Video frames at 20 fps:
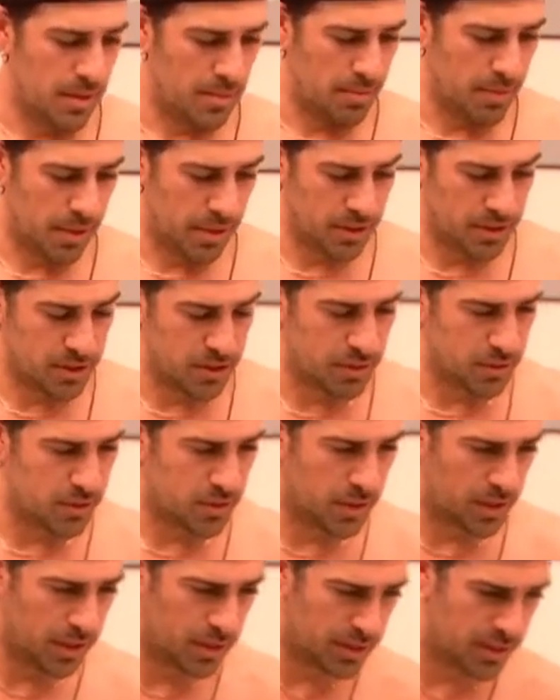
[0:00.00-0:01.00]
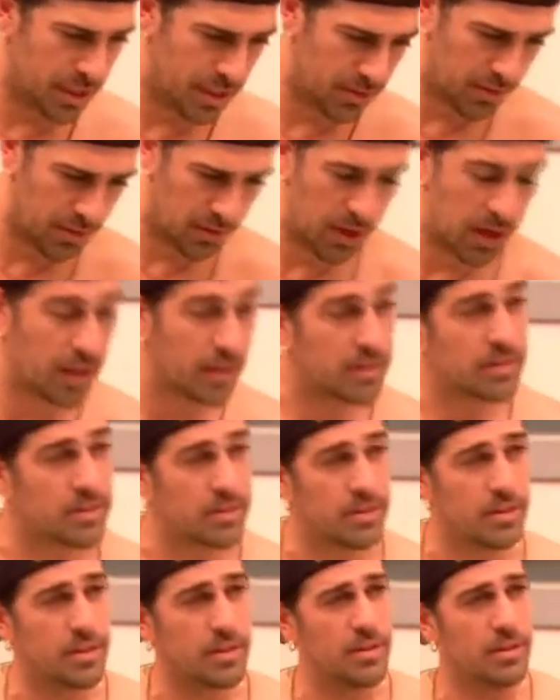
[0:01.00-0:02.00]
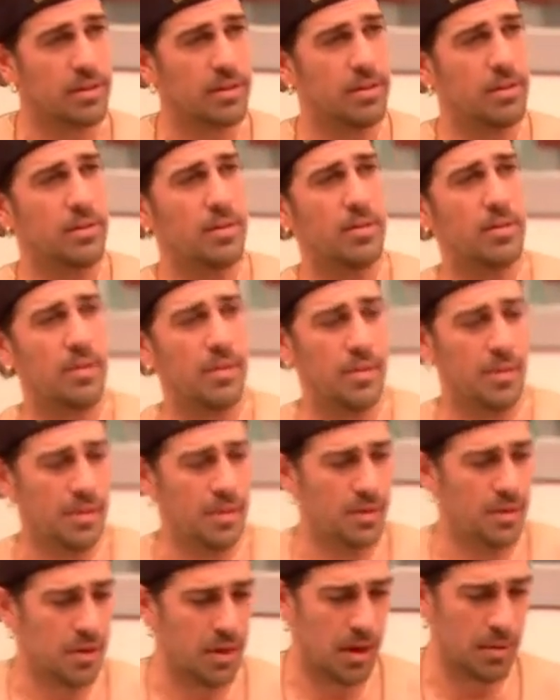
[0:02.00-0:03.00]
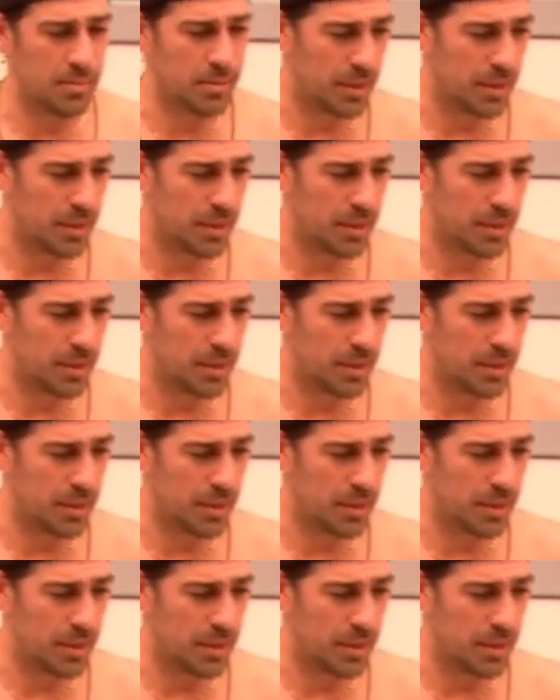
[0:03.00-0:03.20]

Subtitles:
Because she was trying to save her ass. I'm